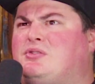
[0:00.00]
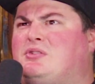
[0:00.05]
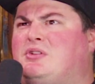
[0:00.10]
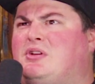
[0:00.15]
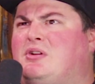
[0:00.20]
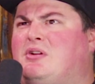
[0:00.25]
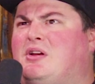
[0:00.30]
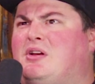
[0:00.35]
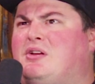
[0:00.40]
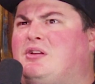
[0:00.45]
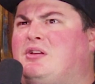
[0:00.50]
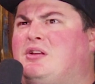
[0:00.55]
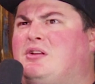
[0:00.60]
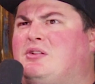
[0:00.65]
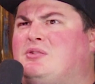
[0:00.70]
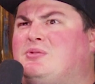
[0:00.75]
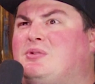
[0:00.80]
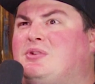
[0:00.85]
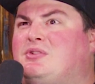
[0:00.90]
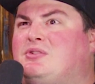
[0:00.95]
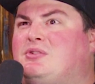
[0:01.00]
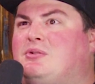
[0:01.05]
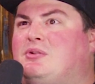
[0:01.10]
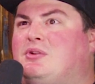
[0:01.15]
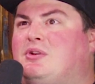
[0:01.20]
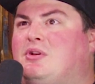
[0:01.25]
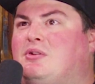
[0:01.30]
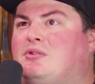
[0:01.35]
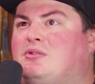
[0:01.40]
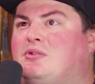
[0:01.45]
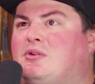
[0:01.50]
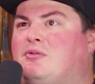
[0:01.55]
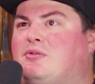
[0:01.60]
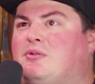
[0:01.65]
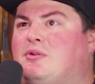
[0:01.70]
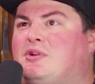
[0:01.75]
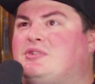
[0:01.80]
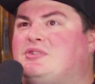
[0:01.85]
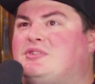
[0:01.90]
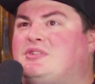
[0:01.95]
glitter. He knows what he's doing. Don't
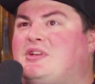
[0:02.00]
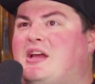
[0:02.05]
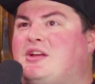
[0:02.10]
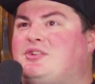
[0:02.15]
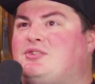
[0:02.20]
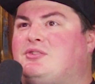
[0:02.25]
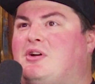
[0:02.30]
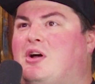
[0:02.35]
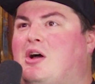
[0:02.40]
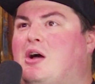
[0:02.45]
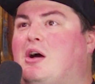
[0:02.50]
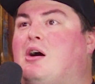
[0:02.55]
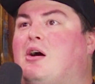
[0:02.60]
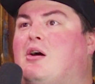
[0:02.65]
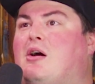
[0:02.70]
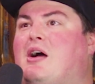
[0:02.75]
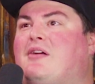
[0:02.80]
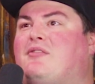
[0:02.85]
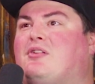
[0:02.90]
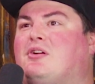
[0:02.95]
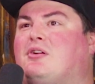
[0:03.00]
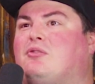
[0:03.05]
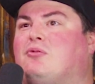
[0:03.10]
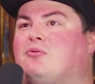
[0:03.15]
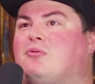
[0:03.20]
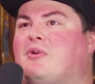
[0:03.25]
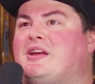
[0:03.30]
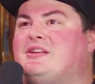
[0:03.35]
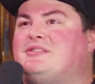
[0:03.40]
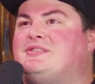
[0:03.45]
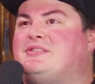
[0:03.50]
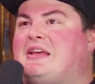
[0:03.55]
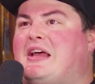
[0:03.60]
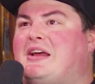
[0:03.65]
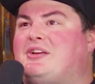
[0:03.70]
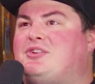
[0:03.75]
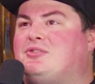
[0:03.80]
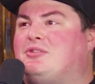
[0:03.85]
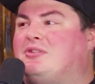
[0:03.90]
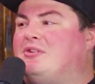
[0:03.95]
forget a satchel. Oh, I have a great
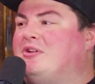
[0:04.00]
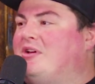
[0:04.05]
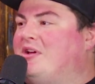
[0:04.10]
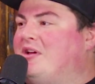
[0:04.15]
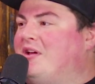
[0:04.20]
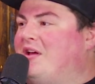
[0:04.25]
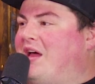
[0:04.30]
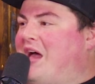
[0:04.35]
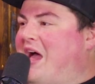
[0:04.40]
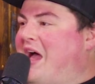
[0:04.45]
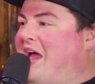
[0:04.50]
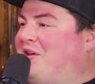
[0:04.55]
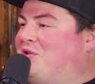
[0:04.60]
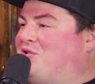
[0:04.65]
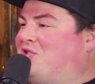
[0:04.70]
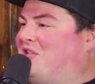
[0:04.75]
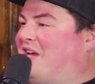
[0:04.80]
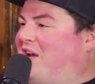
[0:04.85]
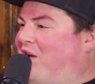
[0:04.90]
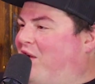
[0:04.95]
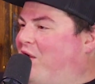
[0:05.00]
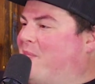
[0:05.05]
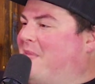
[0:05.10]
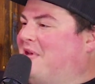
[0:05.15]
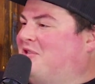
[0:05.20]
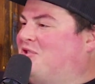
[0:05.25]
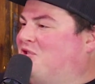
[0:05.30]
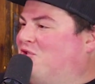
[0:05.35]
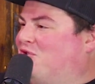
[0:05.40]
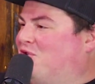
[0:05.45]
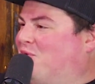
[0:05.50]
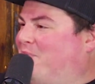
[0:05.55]
satchel. I used to carry a messenger